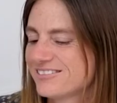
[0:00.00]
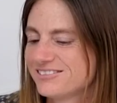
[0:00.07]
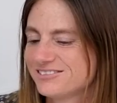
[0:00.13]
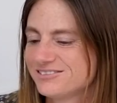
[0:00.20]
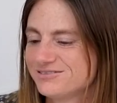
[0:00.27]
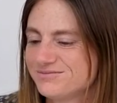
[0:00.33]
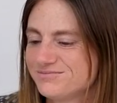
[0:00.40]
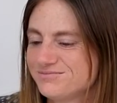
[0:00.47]

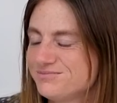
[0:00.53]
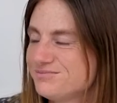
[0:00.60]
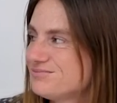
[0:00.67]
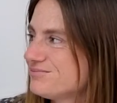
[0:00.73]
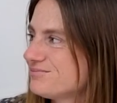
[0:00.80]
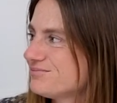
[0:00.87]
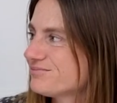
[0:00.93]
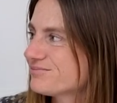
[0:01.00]

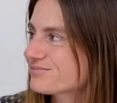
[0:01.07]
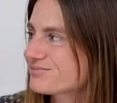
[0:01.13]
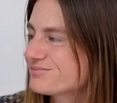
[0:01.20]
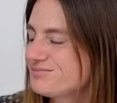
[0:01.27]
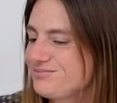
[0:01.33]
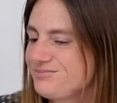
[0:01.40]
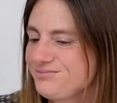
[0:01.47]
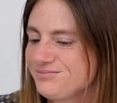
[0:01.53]

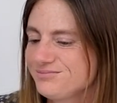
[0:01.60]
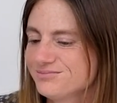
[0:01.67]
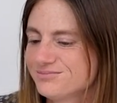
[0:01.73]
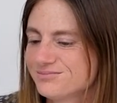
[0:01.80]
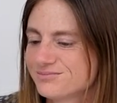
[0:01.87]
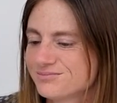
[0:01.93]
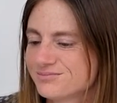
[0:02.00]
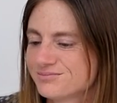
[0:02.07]

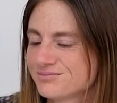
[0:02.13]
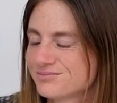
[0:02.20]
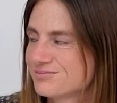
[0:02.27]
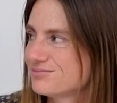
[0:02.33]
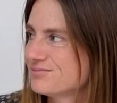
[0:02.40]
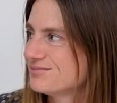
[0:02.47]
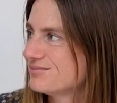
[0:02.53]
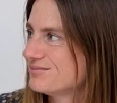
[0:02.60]

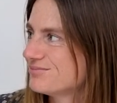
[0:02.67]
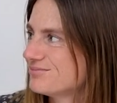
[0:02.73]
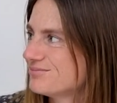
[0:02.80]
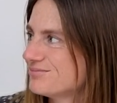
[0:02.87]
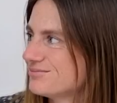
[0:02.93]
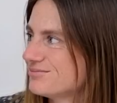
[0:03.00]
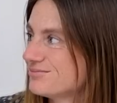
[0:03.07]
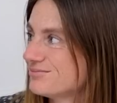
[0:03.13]

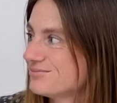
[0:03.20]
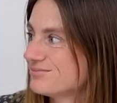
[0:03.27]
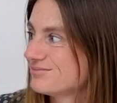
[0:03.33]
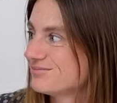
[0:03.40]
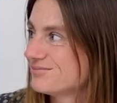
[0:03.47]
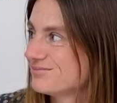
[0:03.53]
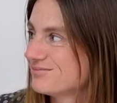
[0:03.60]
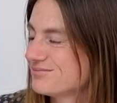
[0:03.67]

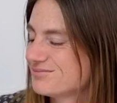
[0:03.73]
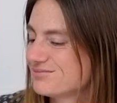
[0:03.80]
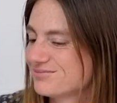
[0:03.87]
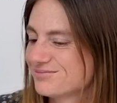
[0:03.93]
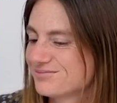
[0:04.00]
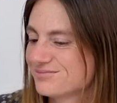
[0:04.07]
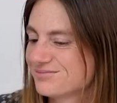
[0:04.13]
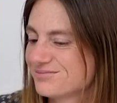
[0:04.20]

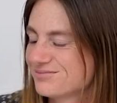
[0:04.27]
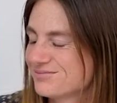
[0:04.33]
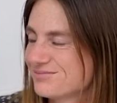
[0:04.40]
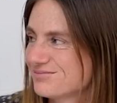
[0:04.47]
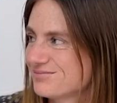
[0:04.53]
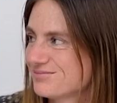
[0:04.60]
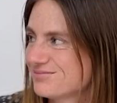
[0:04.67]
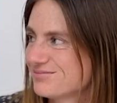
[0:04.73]

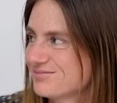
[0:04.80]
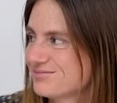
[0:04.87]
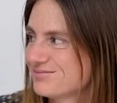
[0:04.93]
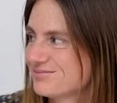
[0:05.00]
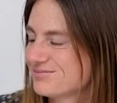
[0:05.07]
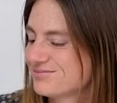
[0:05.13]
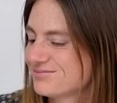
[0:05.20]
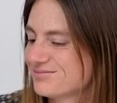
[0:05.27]

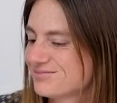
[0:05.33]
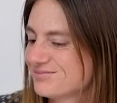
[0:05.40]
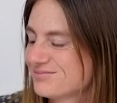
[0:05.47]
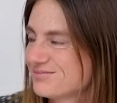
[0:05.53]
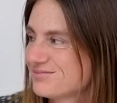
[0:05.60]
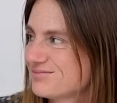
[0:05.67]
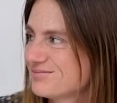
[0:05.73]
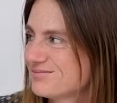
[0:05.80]
No words are spoken by the person on screen.